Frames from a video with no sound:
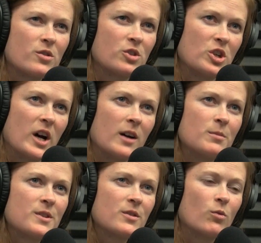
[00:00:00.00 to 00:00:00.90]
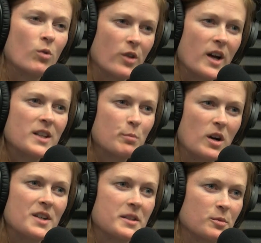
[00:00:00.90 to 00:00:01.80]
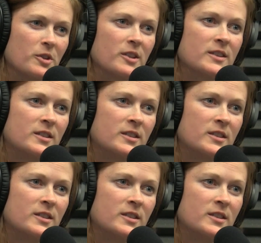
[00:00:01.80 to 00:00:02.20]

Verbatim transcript: of those jobs where that's possible.